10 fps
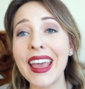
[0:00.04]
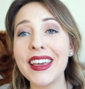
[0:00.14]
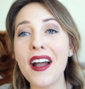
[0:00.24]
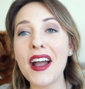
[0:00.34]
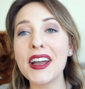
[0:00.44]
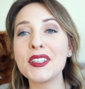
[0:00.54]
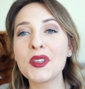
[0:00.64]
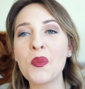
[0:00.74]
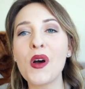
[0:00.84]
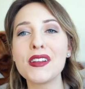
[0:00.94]
Hey guys,
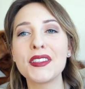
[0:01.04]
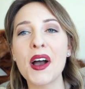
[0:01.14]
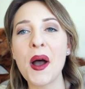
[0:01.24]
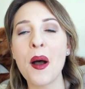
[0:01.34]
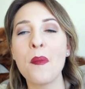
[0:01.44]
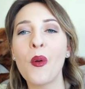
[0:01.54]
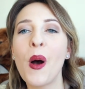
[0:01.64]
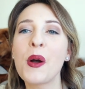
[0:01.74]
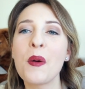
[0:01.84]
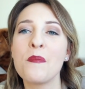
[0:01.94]
what's up?
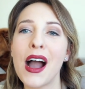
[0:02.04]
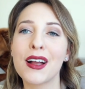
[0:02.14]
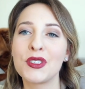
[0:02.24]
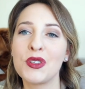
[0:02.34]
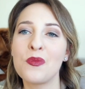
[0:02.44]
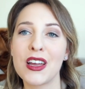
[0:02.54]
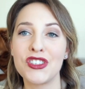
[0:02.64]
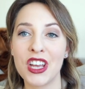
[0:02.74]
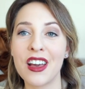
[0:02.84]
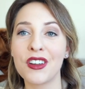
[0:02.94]
Welcome back to my
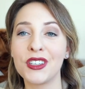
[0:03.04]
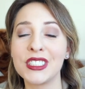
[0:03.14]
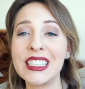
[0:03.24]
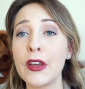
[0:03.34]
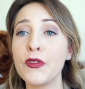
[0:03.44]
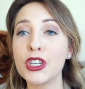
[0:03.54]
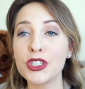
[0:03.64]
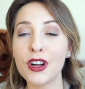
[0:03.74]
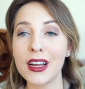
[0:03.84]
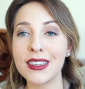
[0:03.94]
channel. If
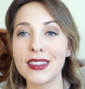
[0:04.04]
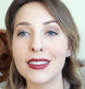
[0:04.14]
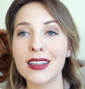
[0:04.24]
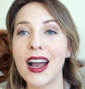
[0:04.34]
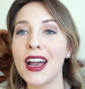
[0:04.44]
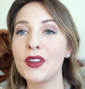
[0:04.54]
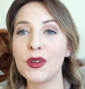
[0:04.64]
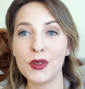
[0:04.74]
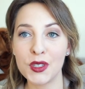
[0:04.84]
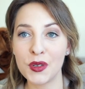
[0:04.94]
you're trying to decide
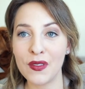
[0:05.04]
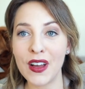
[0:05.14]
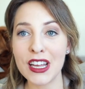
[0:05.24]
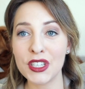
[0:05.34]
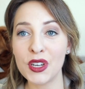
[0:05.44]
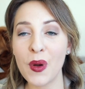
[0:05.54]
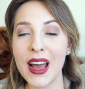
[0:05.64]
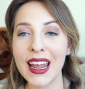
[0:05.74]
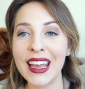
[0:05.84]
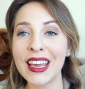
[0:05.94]
who to invite to your
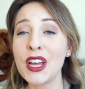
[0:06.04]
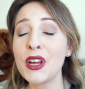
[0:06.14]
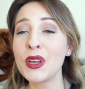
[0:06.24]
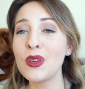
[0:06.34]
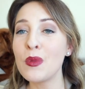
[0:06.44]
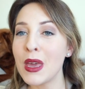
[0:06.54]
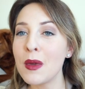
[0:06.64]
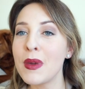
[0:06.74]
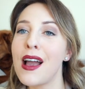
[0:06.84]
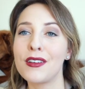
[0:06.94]
wedding, you
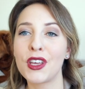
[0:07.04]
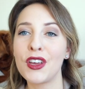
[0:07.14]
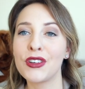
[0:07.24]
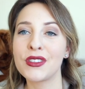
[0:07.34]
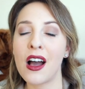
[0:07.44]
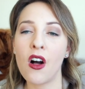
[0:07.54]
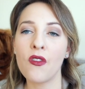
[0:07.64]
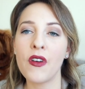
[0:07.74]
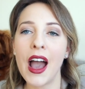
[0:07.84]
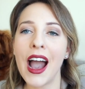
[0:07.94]
may be asking
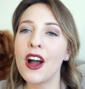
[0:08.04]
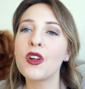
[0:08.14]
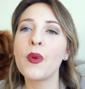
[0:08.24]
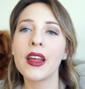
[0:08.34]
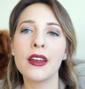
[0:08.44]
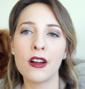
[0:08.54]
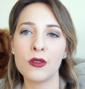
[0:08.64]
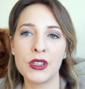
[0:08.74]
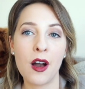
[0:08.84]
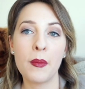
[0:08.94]
yourself, how do I
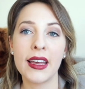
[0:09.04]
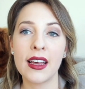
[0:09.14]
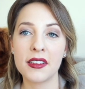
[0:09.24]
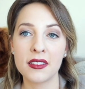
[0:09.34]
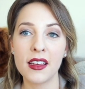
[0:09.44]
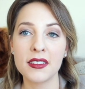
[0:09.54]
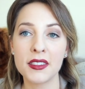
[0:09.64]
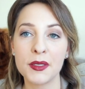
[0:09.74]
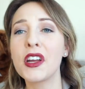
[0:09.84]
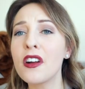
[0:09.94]
narrow down my guest
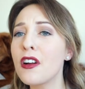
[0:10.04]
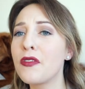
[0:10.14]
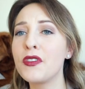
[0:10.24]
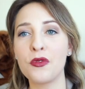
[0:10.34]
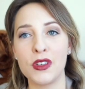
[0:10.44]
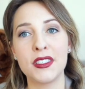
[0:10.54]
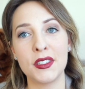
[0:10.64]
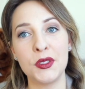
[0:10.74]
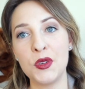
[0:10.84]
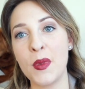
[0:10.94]
list? There are a few
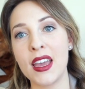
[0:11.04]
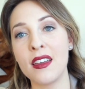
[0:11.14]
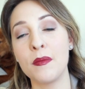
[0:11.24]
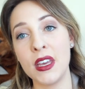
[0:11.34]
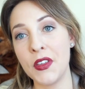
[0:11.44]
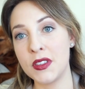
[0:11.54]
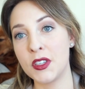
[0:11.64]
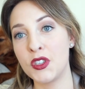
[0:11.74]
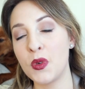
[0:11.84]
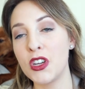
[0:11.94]
reasons you might be in this
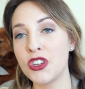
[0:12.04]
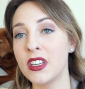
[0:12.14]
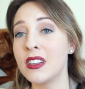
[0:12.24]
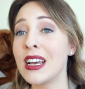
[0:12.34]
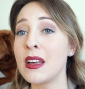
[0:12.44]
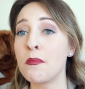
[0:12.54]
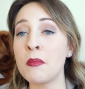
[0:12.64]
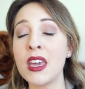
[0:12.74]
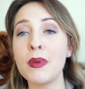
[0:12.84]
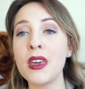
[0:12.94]
situation.
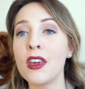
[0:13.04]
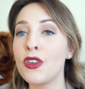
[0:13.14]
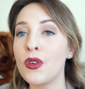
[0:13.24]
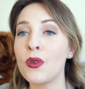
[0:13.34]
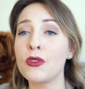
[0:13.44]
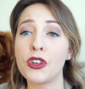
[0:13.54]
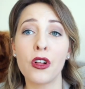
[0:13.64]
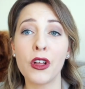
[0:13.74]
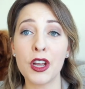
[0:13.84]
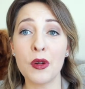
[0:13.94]
Maybe you
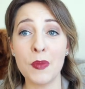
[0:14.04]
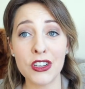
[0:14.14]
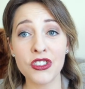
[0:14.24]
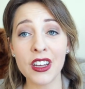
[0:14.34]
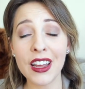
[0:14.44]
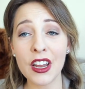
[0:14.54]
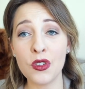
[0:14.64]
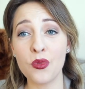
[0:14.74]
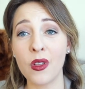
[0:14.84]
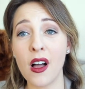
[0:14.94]
took a look at your budget and
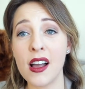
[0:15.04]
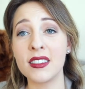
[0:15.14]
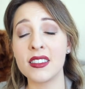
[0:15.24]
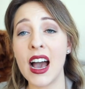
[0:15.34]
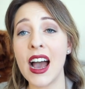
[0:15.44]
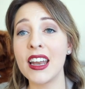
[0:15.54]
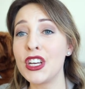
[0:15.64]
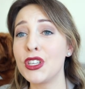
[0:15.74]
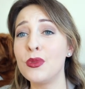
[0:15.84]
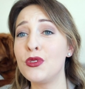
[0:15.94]
you realized that
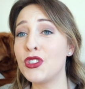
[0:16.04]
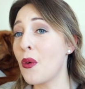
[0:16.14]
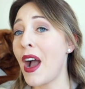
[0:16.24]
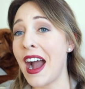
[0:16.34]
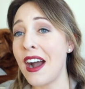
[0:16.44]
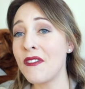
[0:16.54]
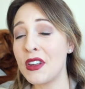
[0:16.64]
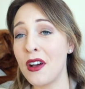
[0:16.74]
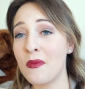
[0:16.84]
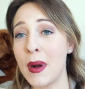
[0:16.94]
you don't have
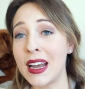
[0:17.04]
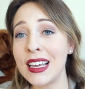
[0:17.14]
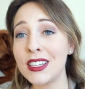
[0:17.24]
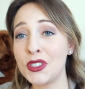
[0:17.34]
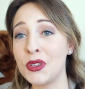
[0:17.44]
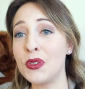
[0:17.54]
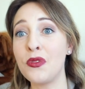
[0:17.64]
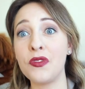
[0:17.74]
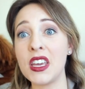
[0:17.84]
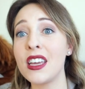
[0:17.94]
enough money to
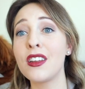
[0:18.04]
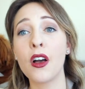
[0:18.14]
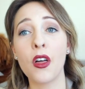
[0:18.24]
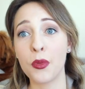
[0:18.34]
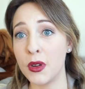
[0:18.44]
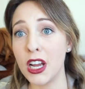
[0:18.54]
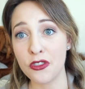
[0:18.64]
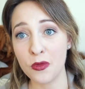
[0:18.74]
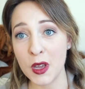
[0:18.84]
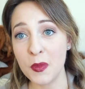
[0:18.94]
feed
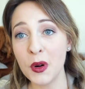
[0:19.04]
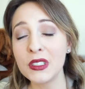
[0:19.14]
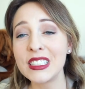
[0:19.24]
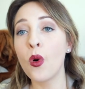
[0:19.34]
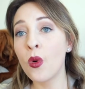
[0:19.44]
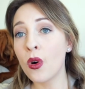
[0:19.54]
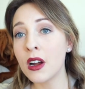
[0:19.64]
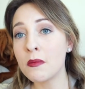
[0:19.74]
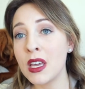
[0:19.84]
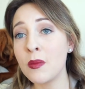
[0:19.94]
300 people,
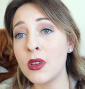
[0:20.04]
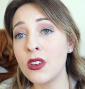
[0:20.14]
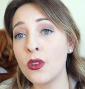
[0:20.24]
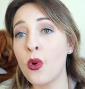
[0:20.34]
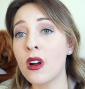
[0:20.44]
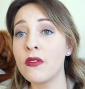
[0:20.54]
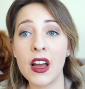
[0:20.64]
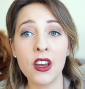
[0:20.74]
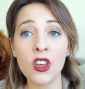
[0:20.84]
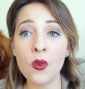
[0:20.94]
or maybe your
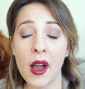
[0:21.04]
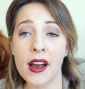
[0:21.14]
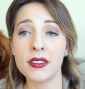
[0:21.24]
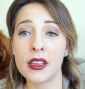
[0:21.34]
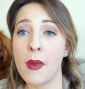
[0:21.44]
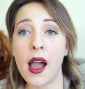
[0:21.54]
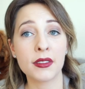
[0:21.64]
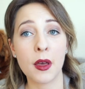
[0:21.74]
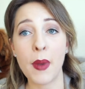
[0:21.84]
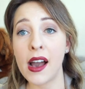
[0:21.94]
venue has a
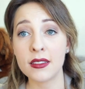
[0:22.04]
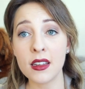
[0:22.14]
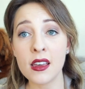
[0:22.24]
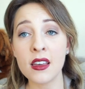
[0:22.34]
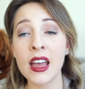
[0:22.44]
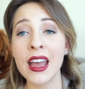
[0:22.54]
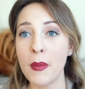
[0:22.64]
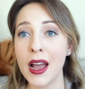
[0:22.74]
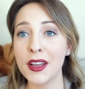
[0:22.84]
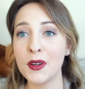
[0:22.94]
max capacity.
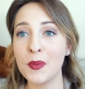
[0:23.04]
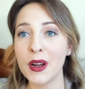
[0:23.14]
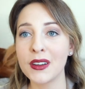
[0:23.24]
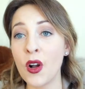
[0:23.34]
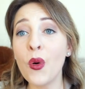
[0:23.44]
Bye, Cooper.